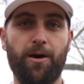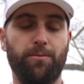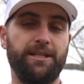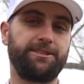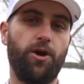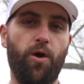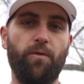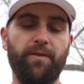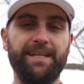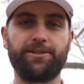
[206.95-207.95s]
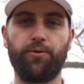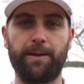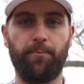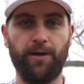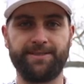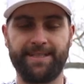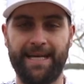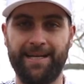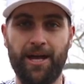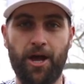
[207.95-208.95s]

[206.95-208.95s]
But let's go over these quick points again.